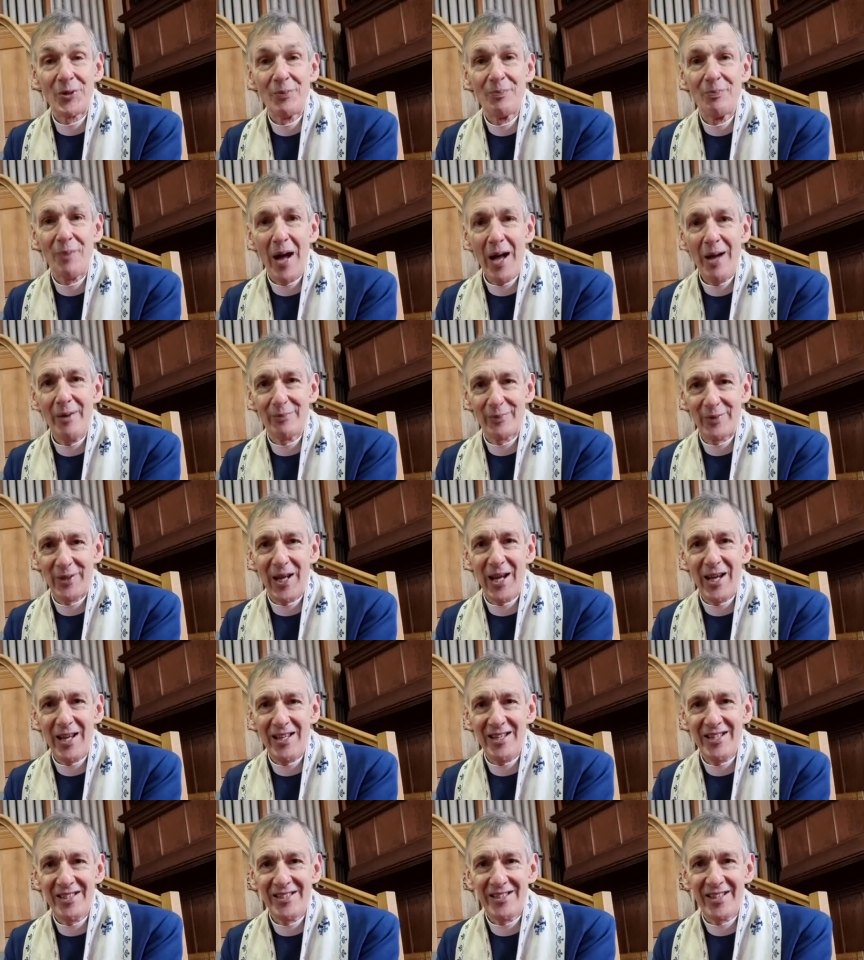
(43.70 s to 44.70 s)

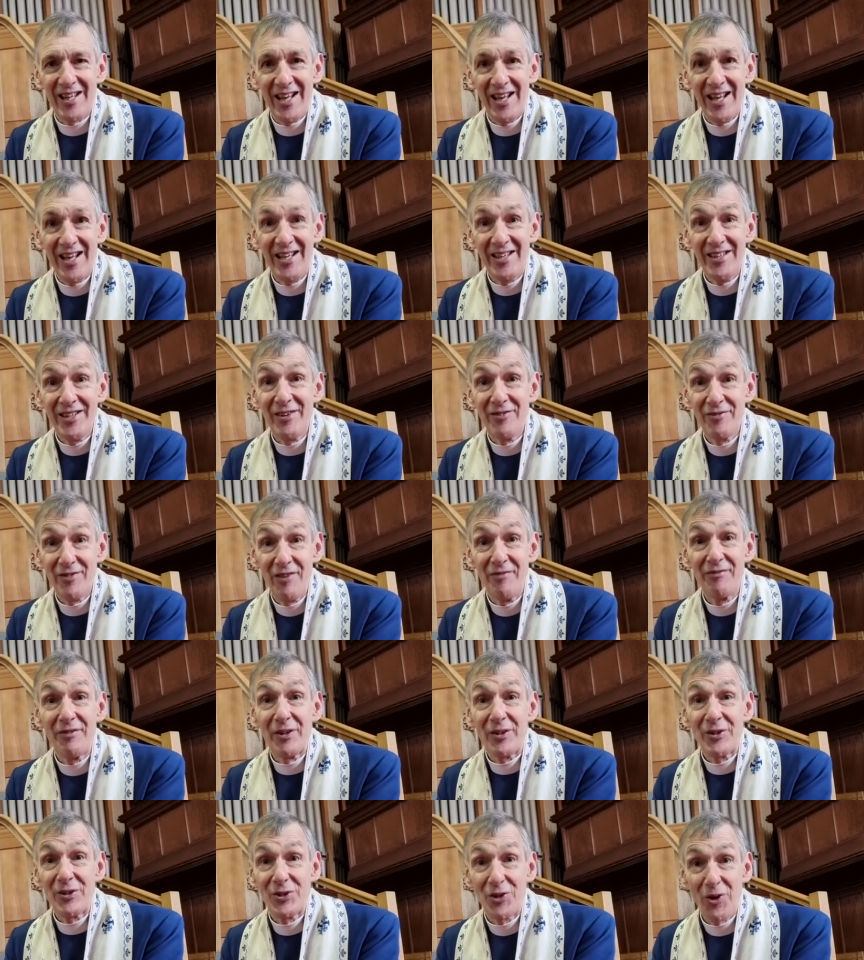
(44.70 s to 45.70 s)
baptised in the
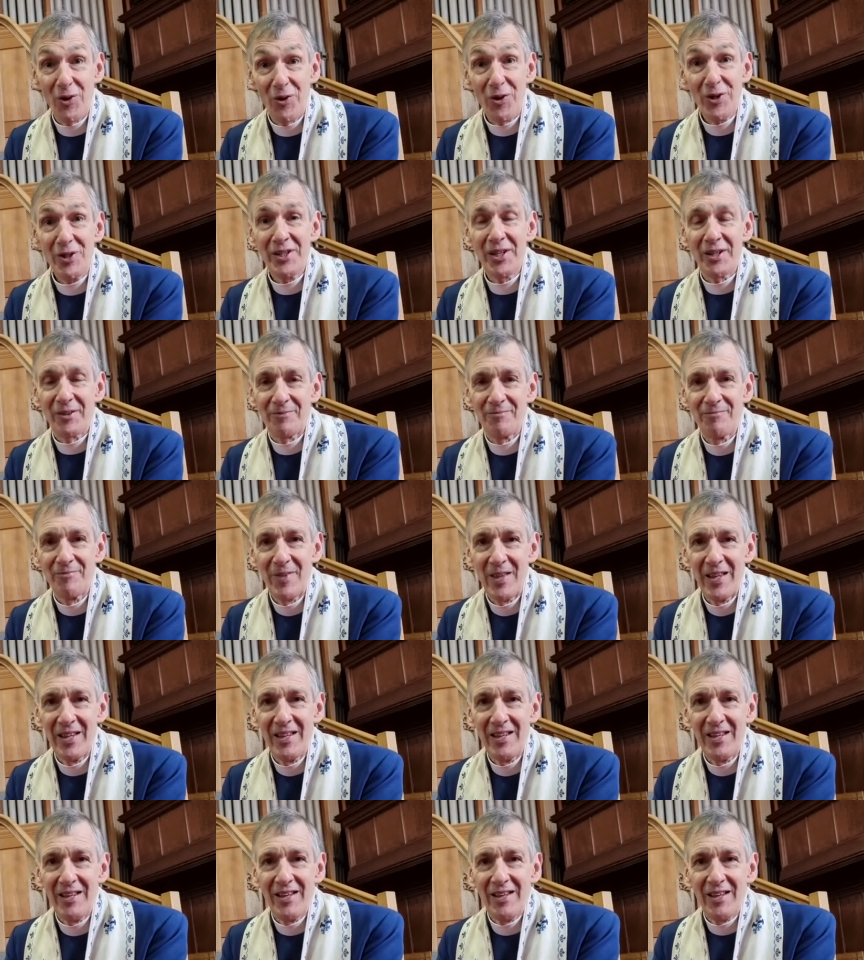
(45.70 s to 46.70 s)
River Jordan
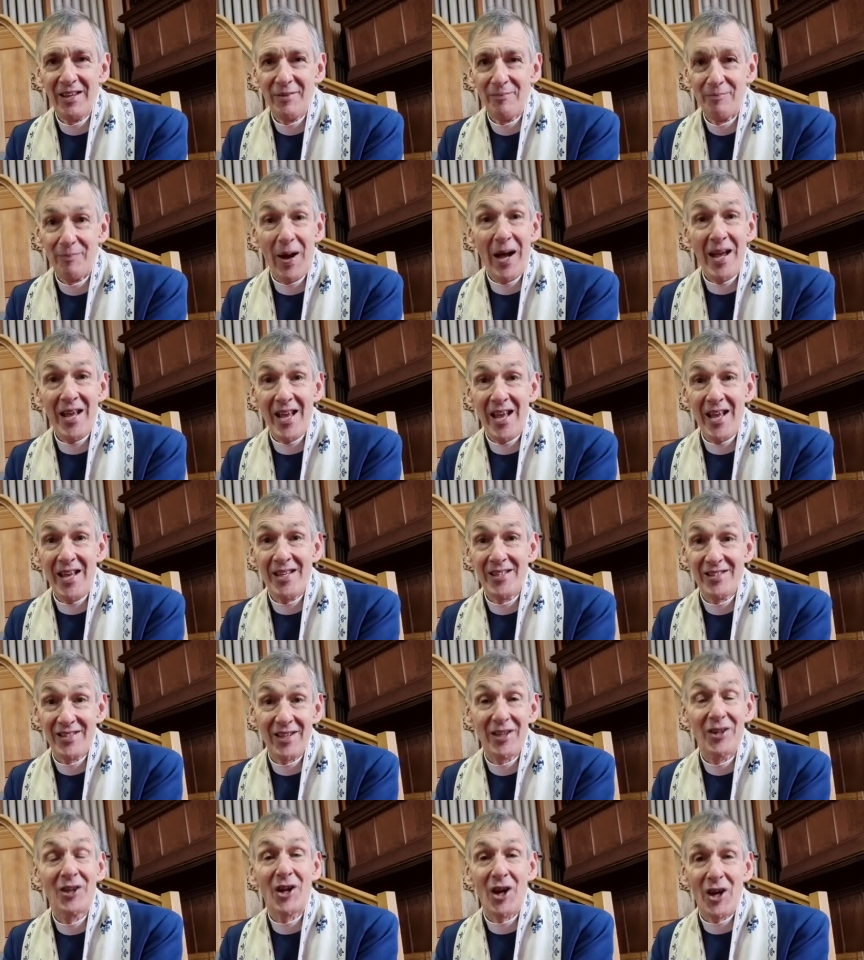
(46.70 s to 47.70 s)
by
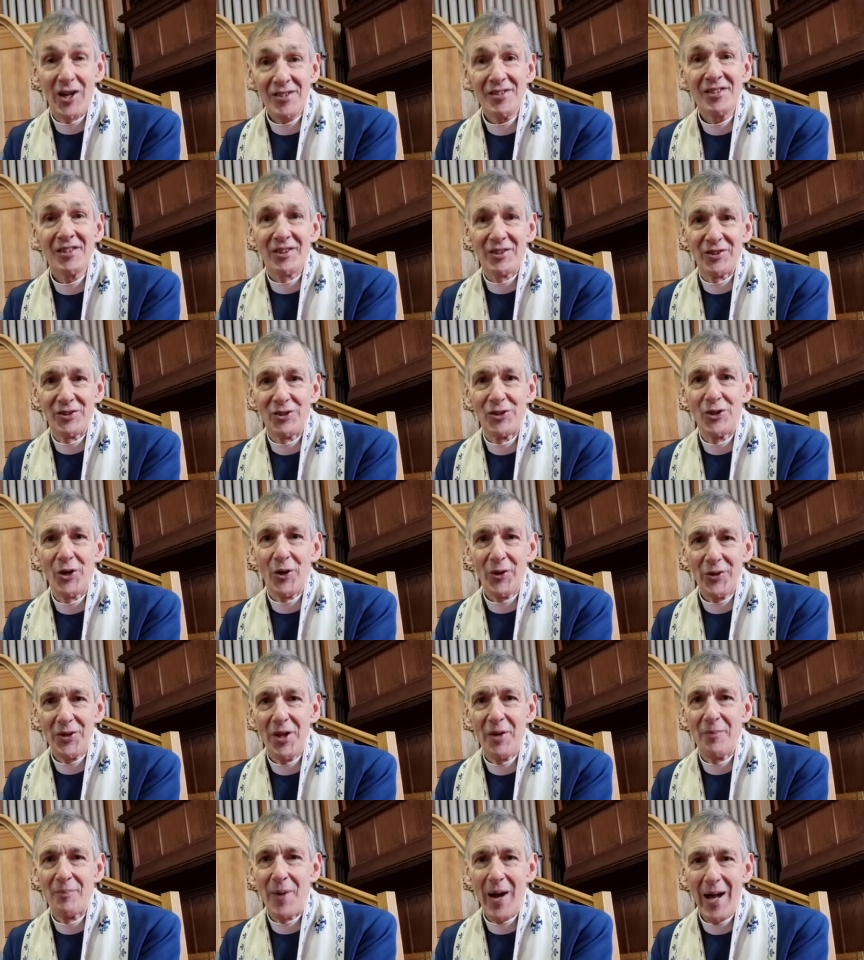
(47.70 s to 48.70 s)
his cousin John
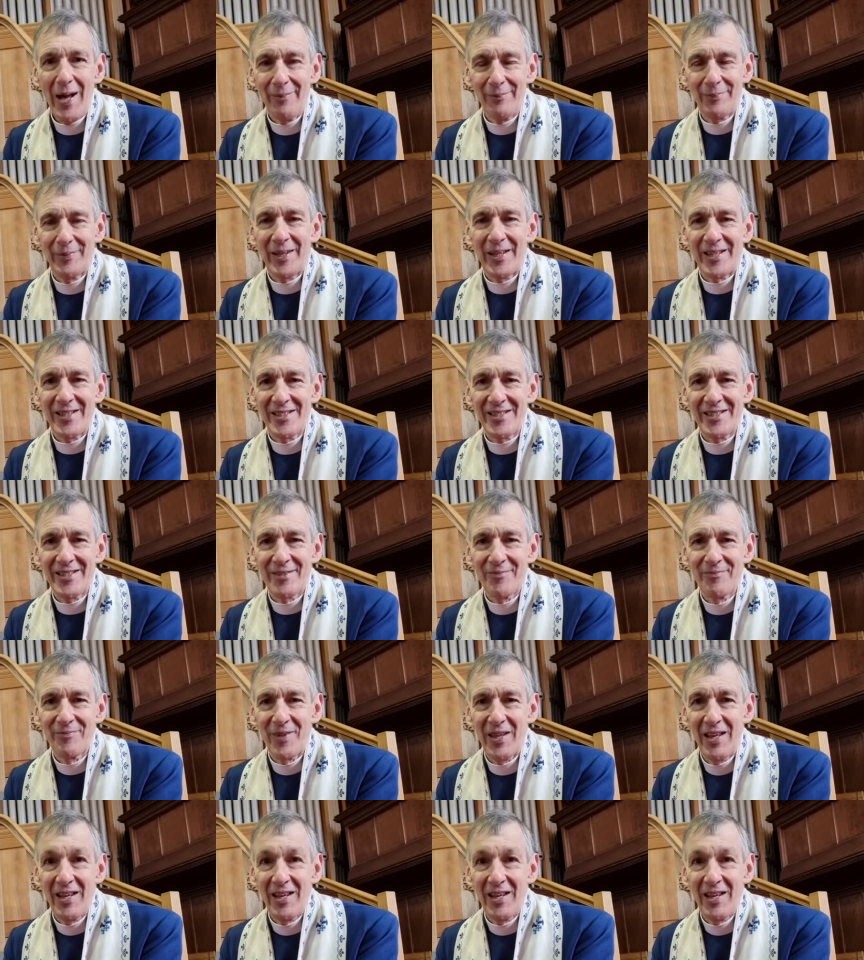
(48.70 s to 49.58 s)
the Baptist.